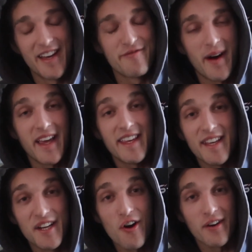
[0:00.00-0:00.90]
if my
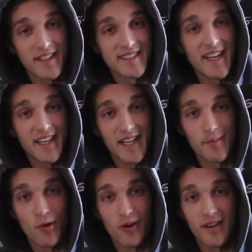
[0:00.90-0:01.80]
ego can take
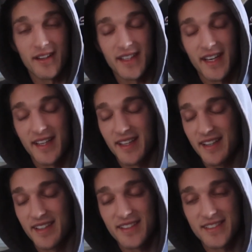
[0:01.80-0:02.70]
anymore
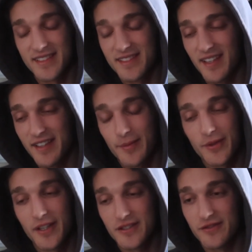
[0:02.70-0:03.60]
getting just a
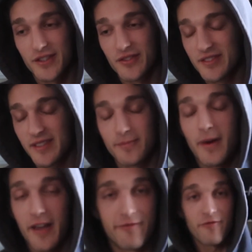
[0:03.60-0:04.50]
couple hundred views and
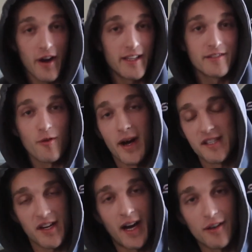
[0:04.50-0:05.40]
my friends from my
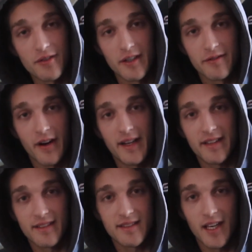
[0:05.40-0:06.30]
childhood finding
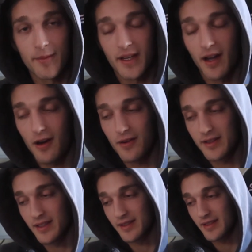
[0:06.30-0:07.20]
this damn account
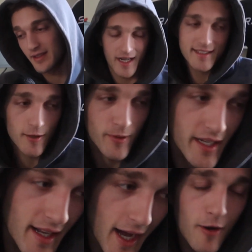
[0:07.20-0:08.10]
and I guess I'll
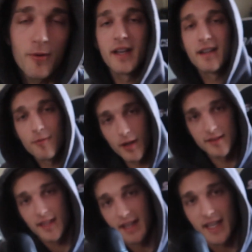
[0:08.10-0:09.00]
read I'll read what
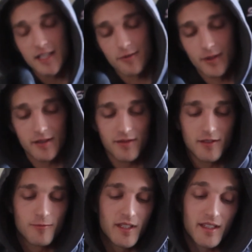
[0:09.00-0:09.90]
the engagement was for
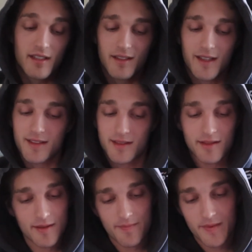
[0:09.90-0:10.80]
this week.
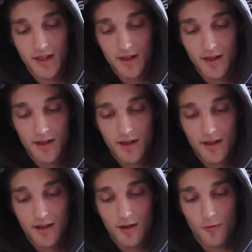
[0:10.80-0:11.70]
It's
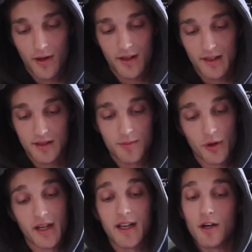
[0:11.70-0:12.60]
horrendous. Bringing in